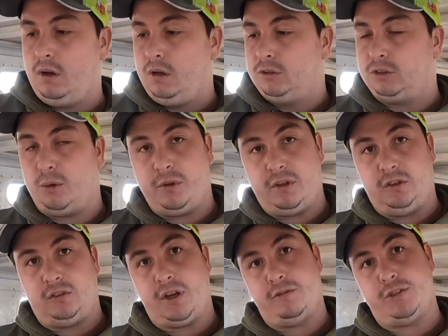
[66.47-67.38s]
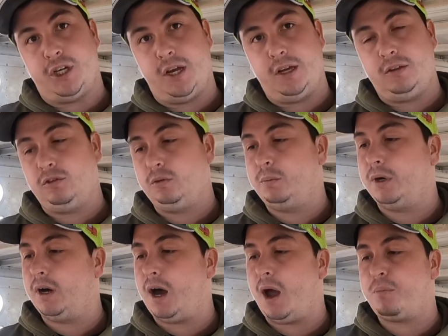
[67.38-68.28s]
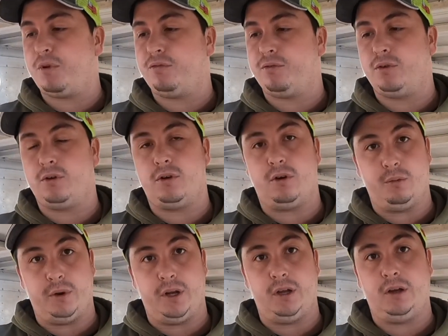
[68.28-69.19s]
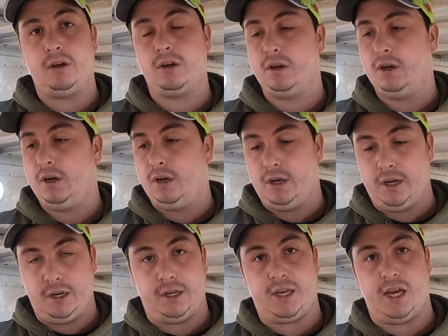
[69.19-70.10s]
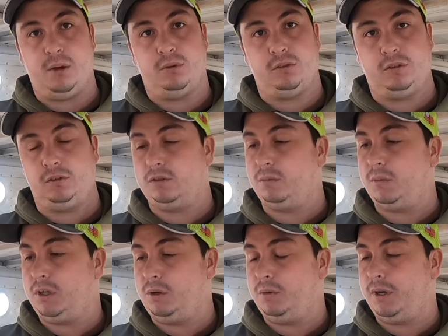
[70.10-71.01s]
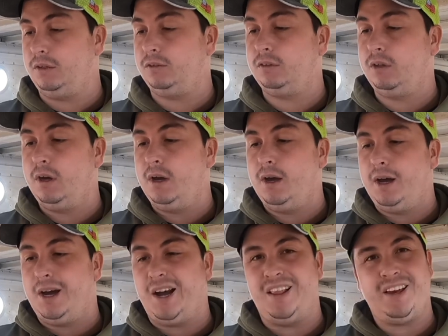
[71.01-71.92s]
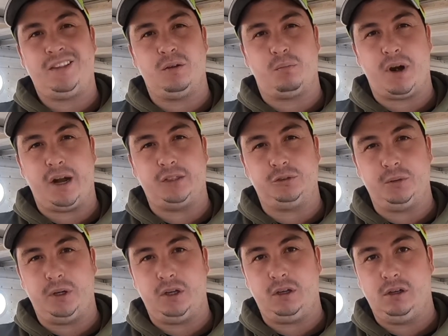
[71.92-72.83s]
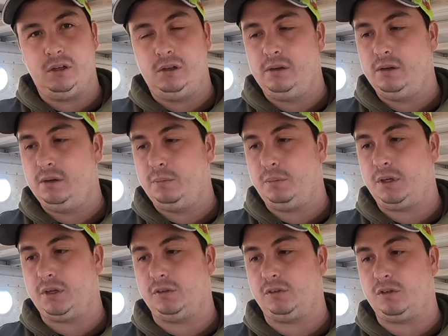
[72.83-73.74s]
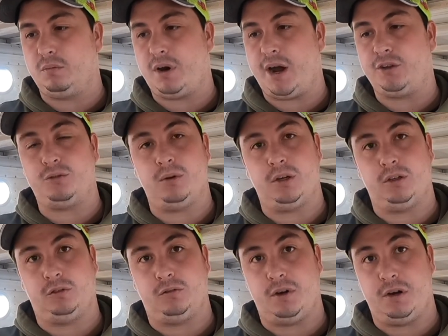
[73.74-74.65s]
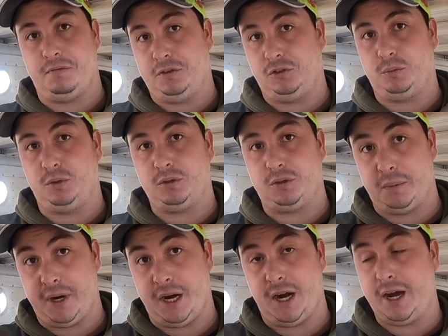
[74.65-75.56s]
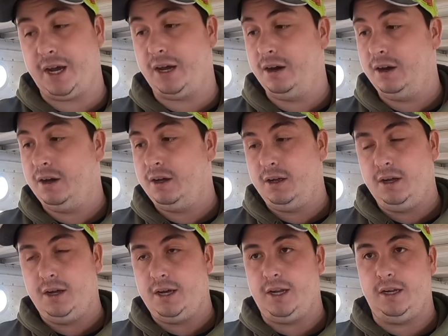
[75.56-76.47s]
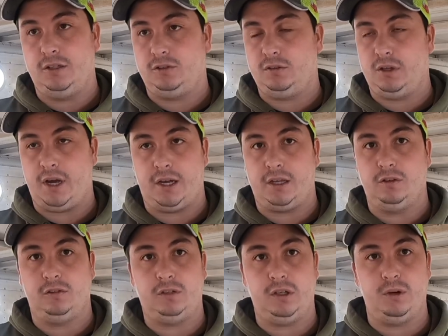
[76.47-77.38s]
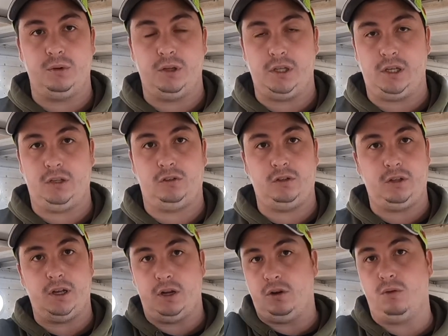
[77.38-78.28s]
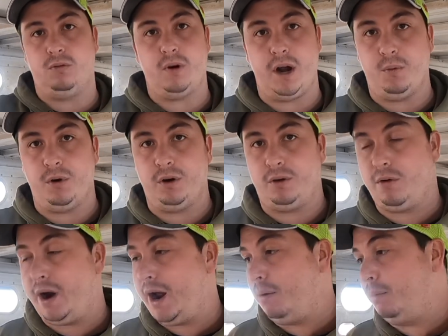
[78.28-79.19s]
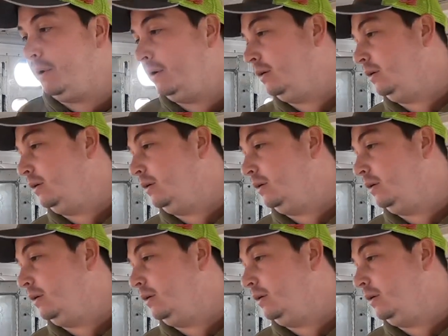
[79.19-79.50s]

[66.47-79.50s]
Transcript: Some of these have chains, but I prefer a ring and a cable system anyways. I like the brass ring because the brass ring is very visible to my eye, and I can see it really easily. I know right where to grab.